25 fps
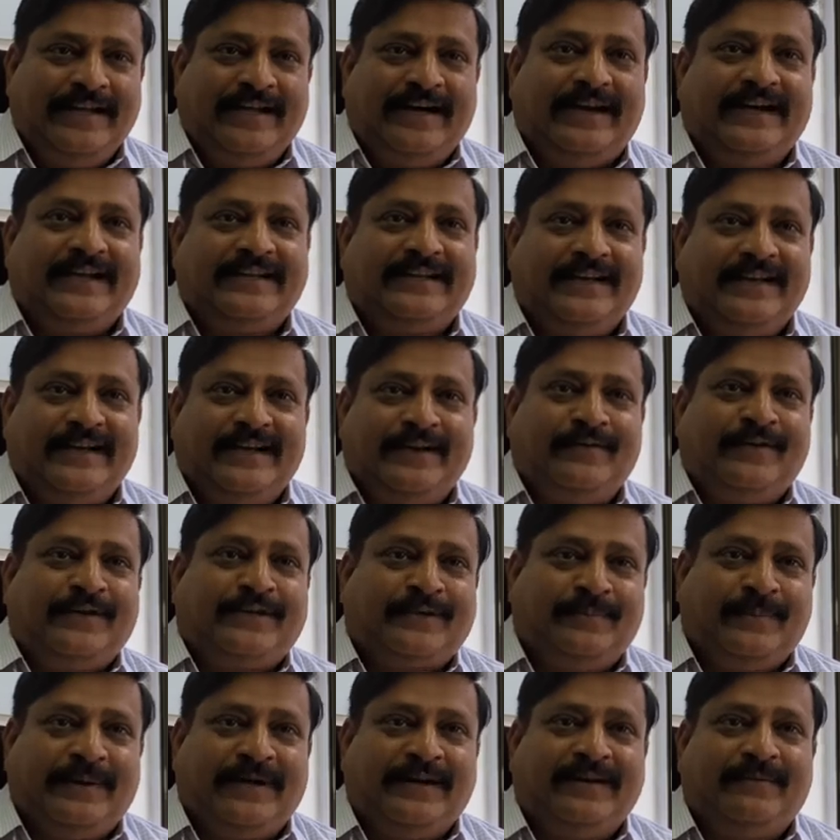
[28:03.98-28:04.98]
any additional
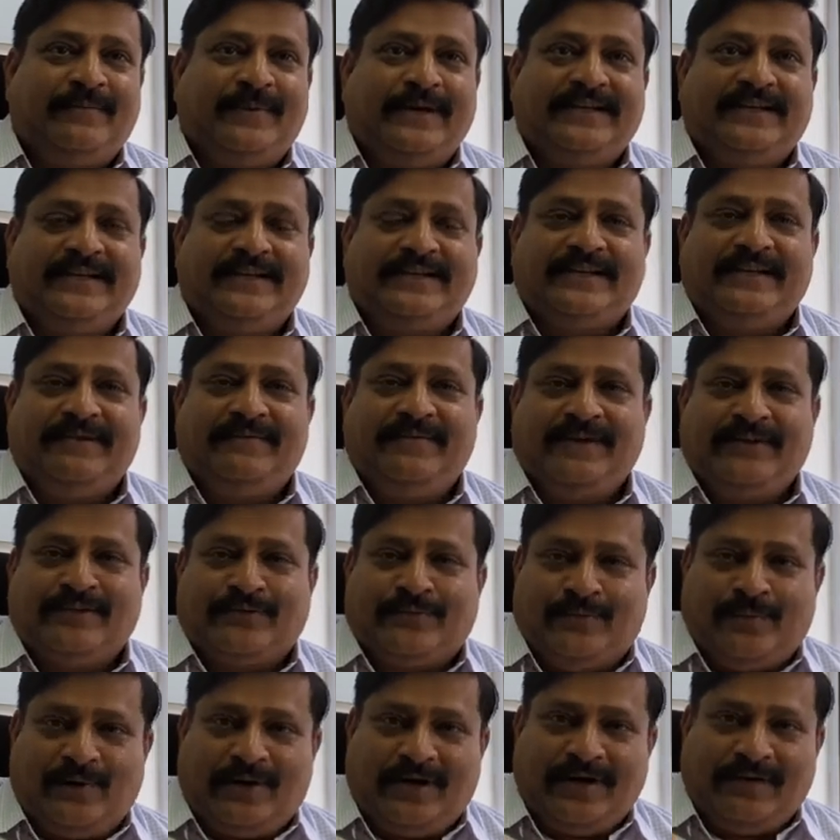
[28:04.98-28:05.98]
investment, by just giving
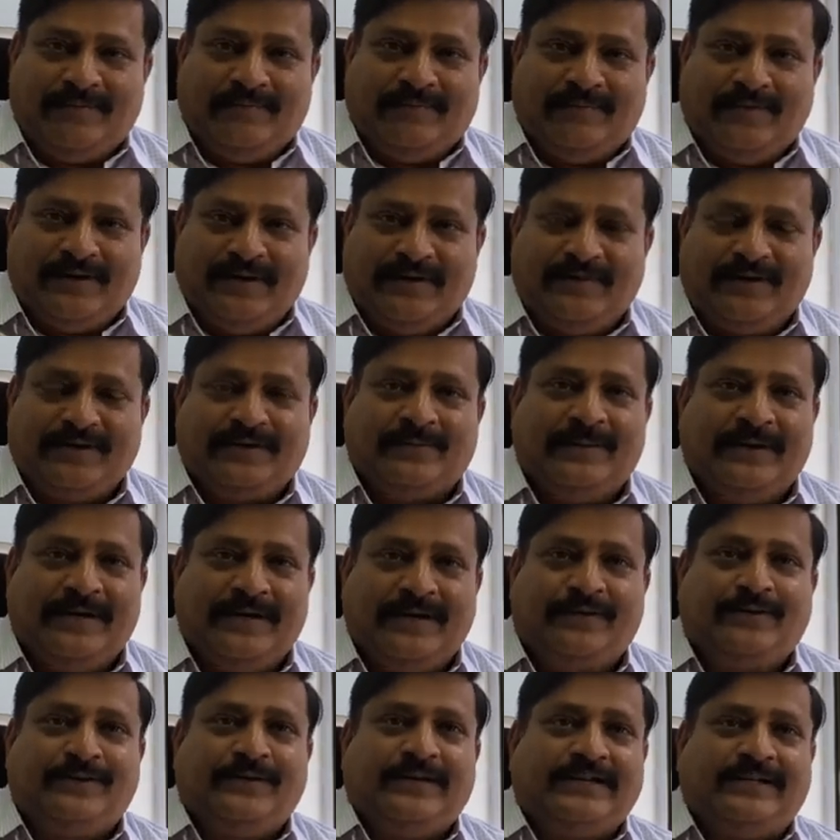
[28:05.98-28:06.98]
small investment
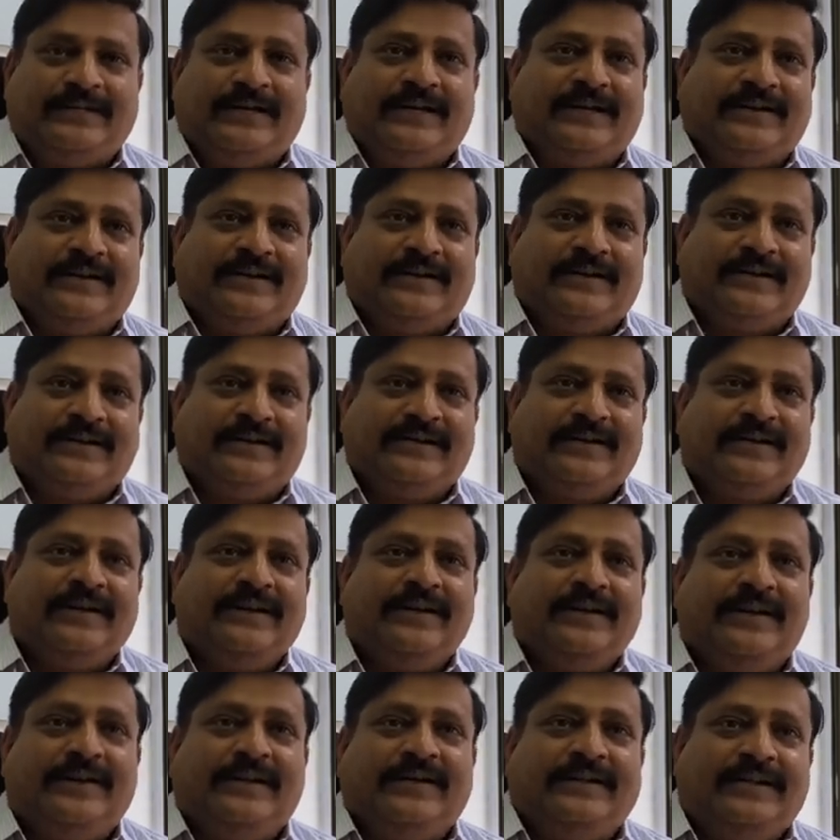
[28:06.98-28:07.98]
into this technology,
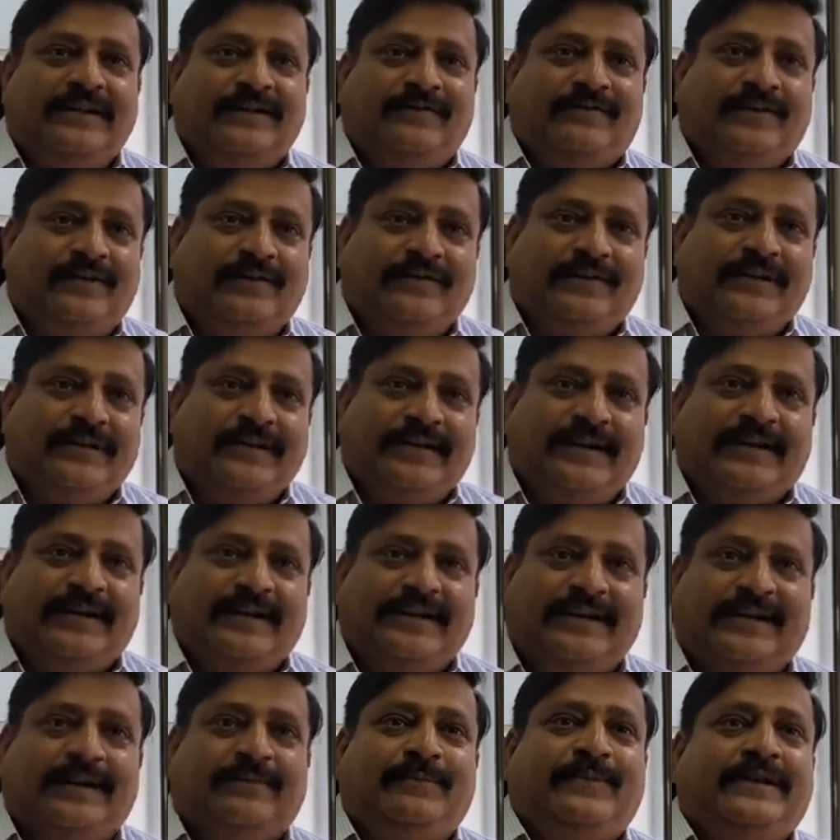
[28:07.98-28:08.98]
they found that they
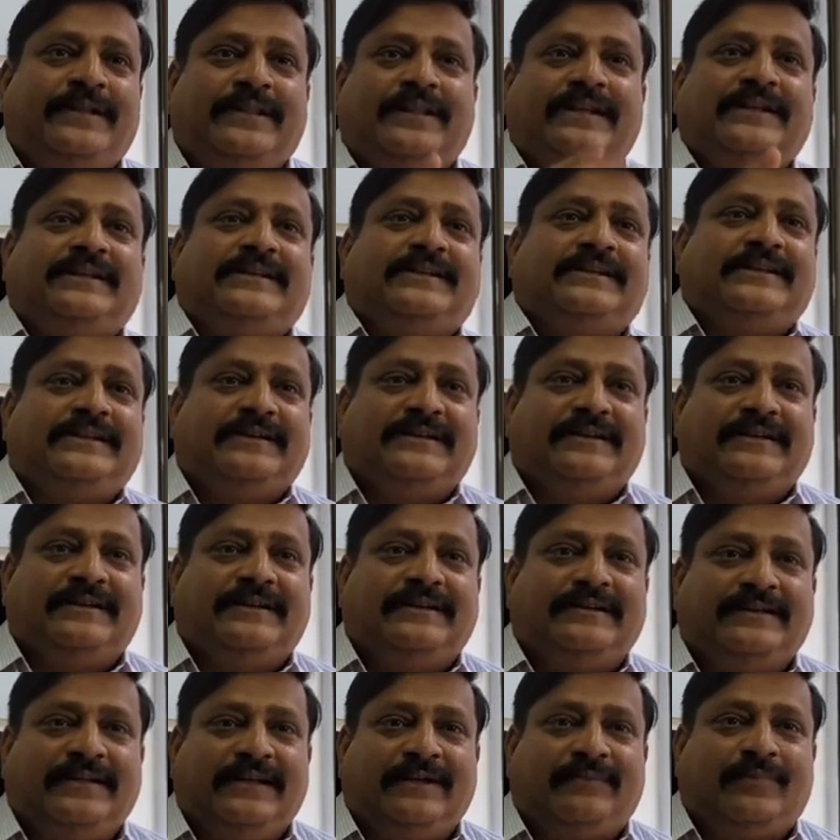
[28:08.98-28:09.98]
can double this
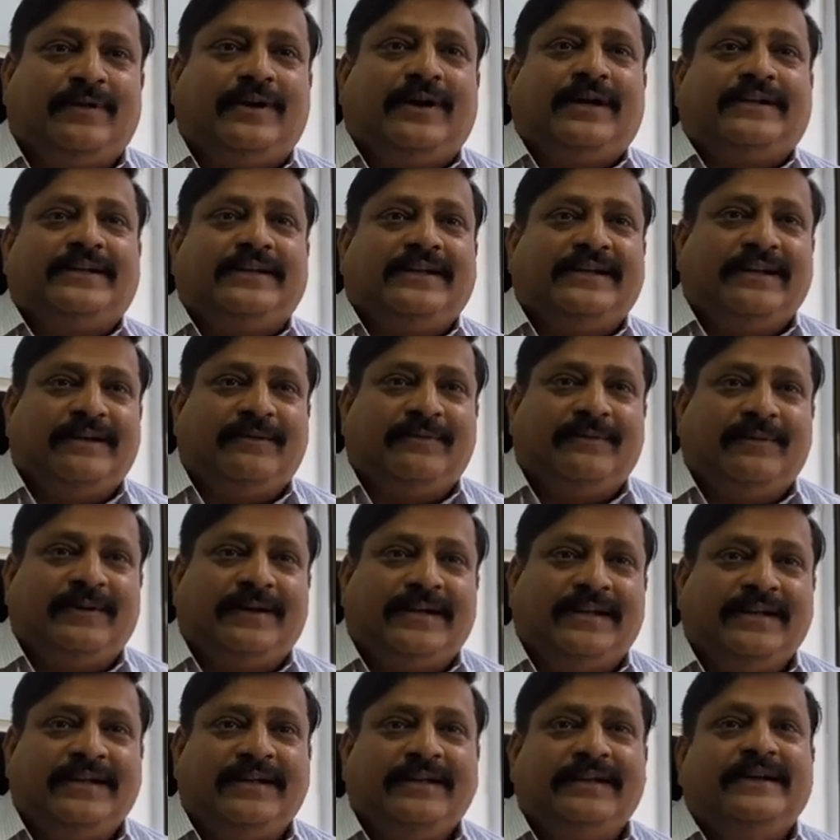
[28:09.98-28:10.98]
their production
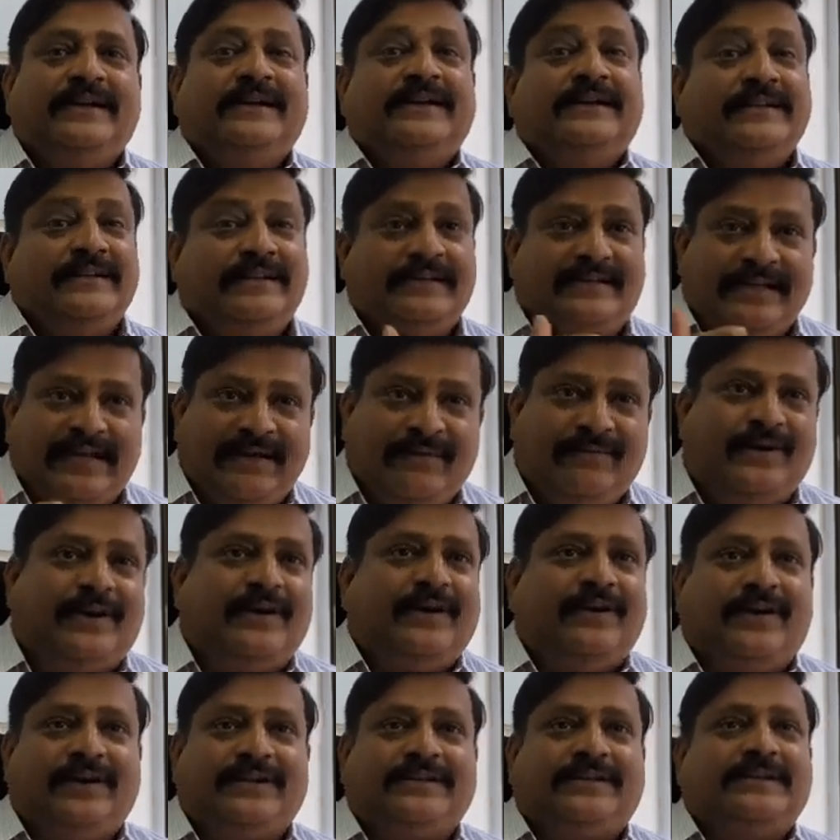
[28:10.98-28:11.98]
capability, save
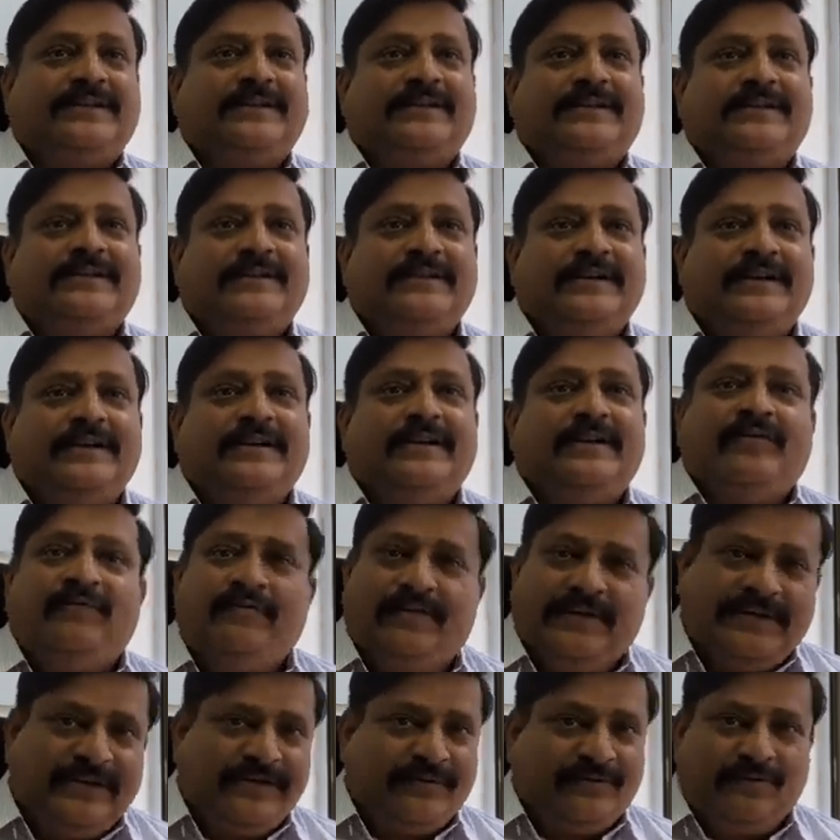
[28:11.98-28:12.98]
on losses,
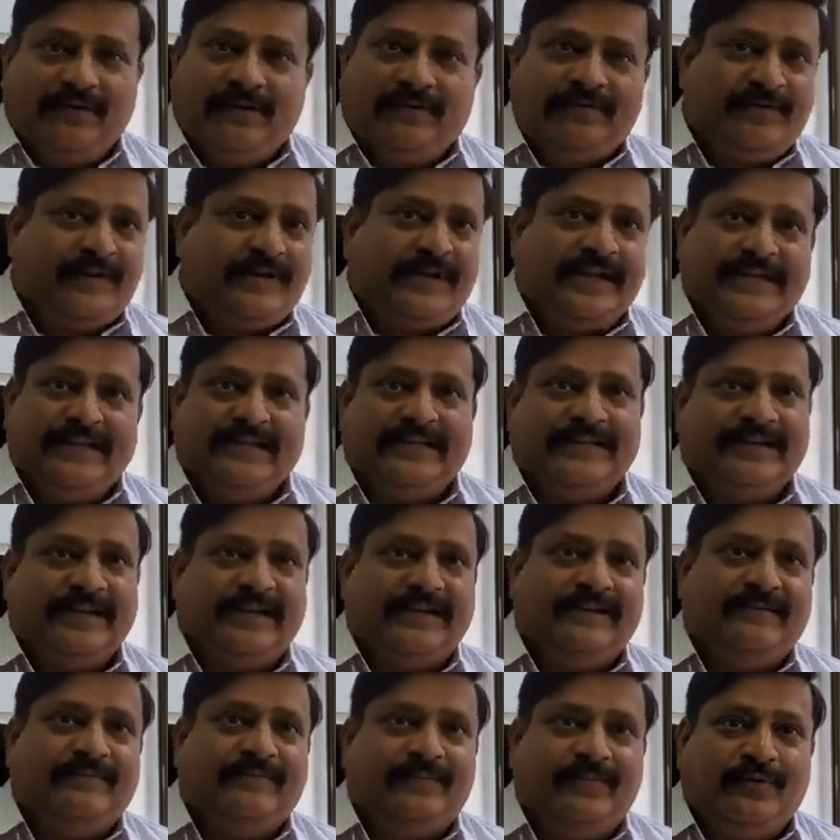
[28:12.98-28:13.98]
which is good for either
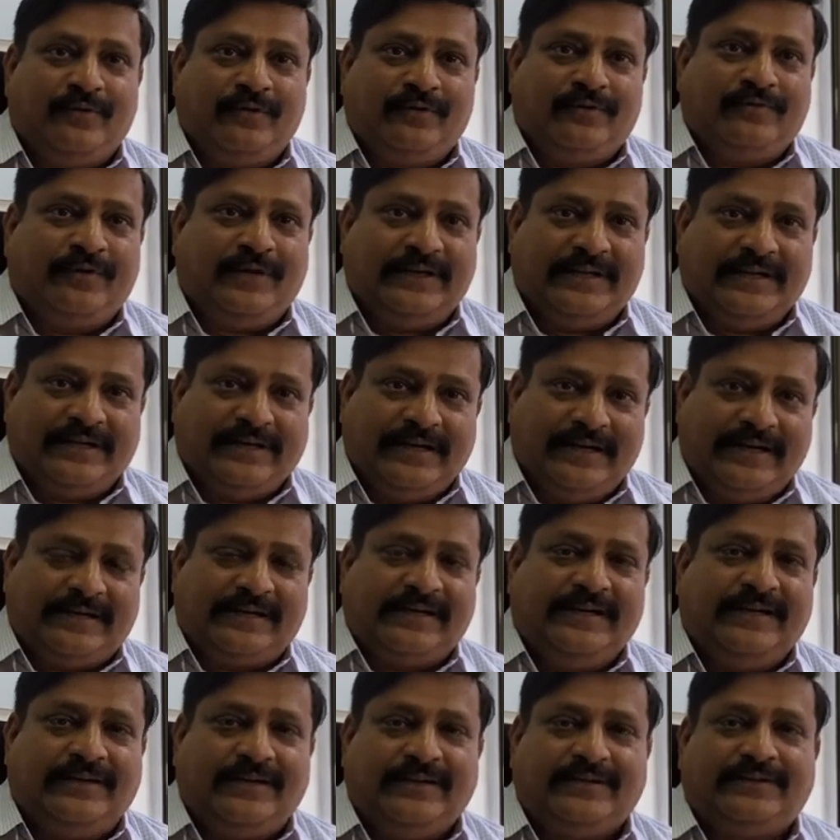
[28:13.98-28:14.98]
side. Good for the
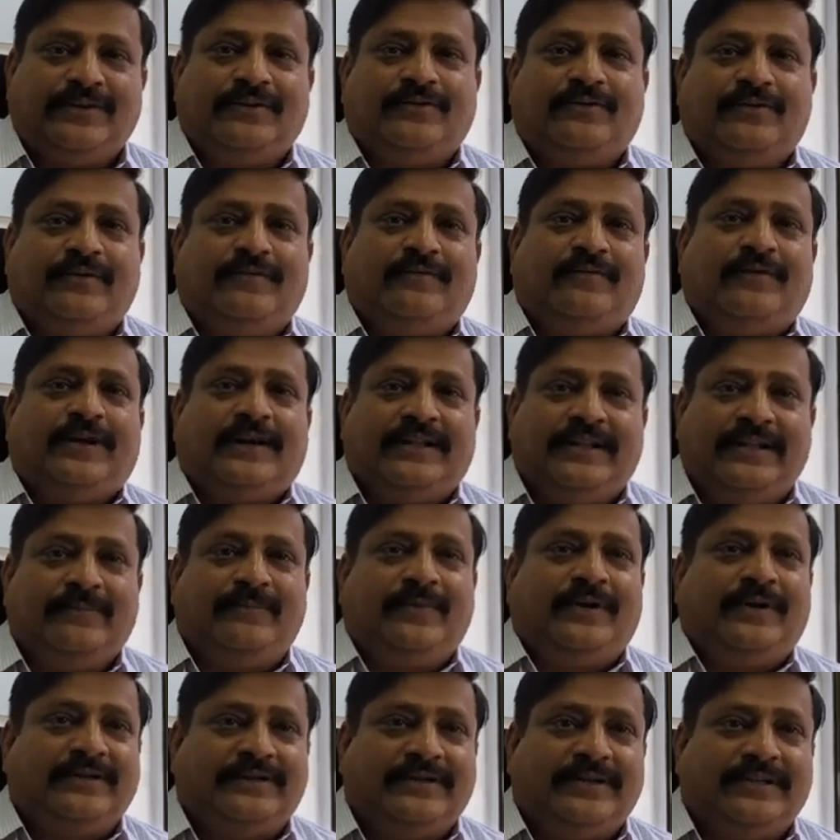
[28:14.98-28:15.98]
country also, good for
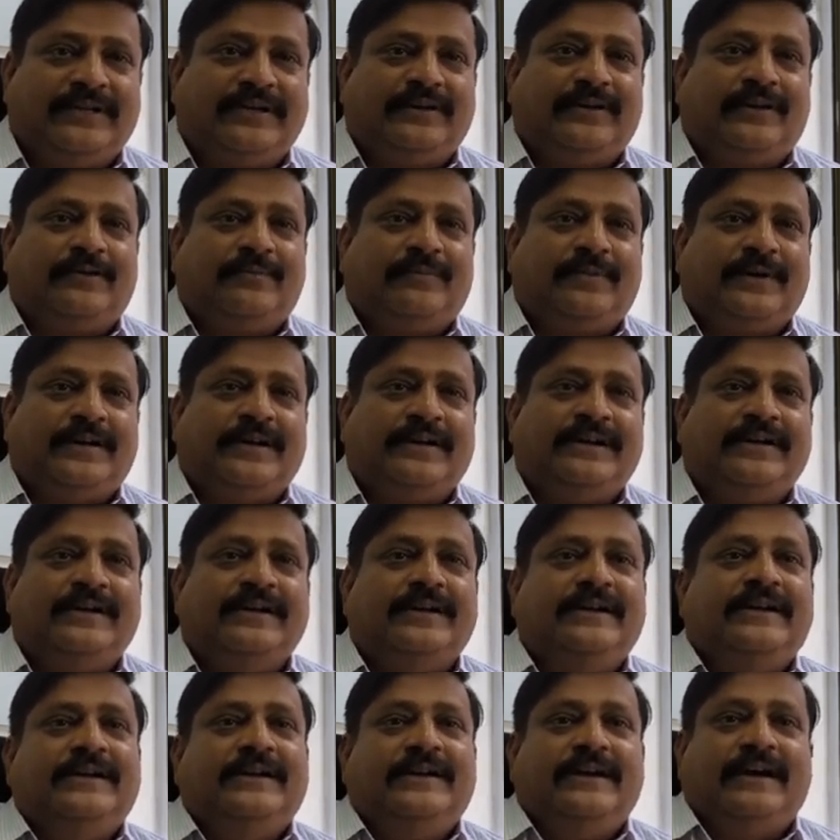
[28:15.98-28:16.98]
them also, the corporate.
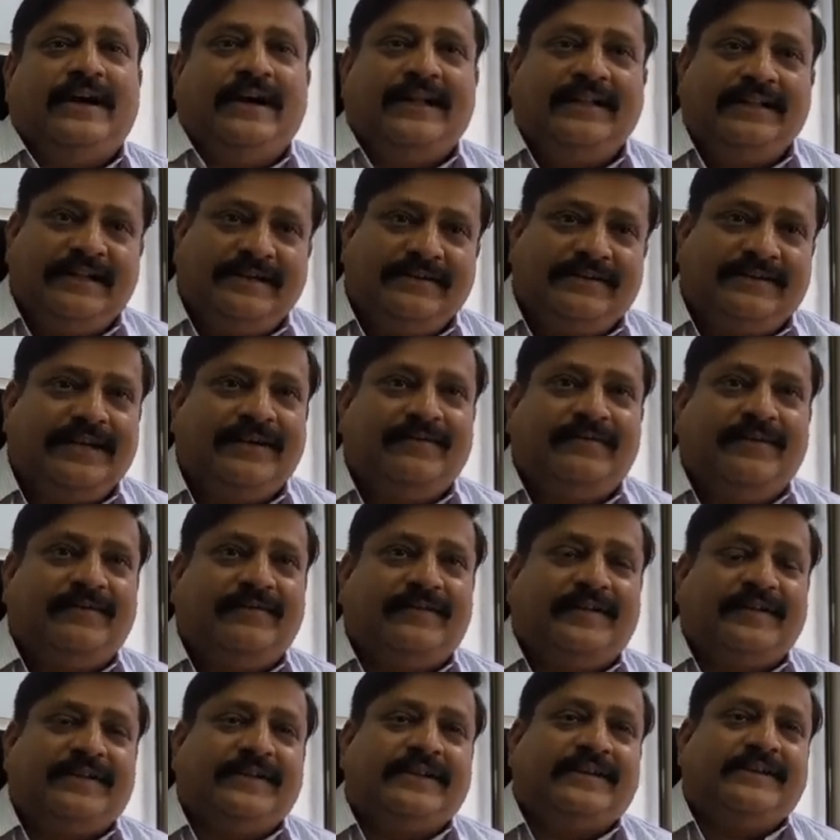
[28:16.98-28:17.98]
And they saved
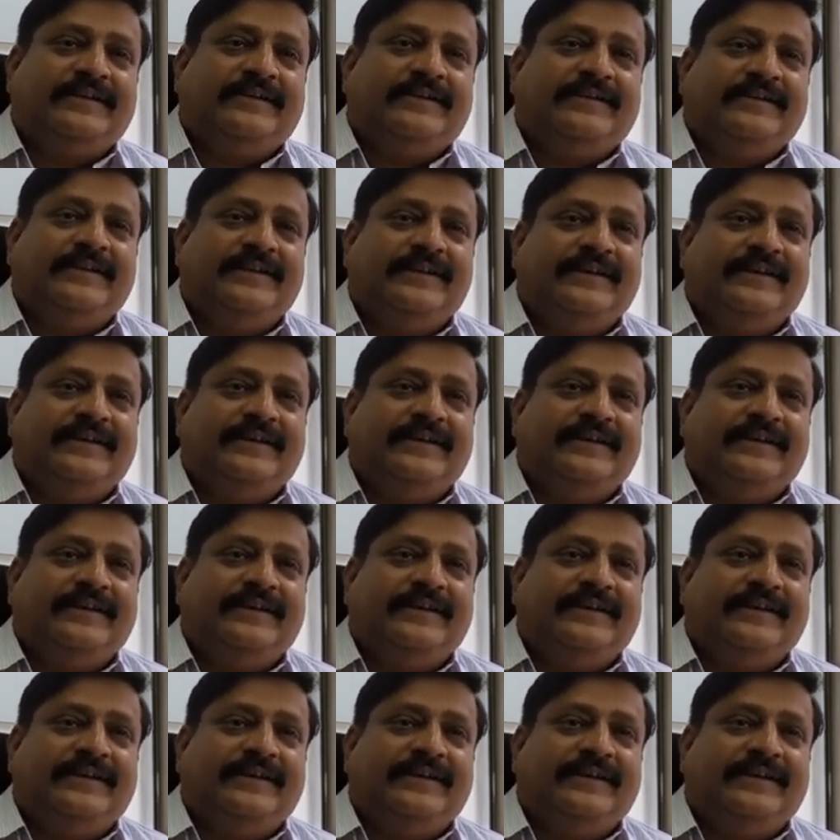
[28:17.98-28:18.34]
everything.